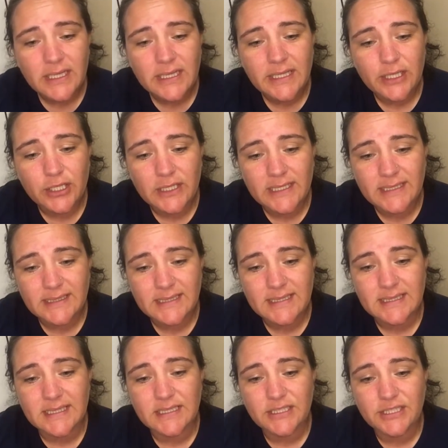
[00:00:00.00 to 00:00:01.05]
there
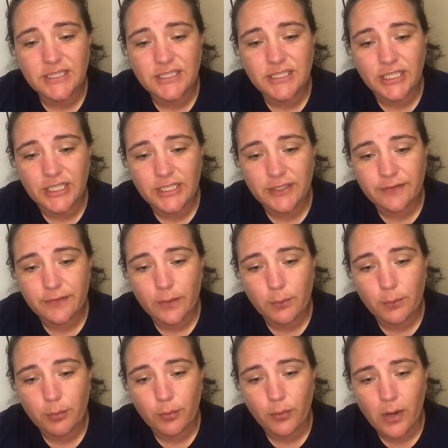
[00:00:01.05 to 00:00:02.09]
is Dove
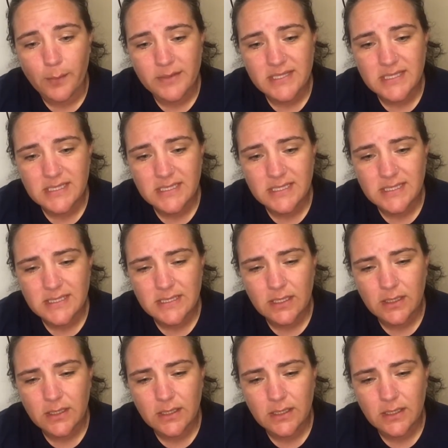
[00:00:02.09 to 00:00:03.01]
Promises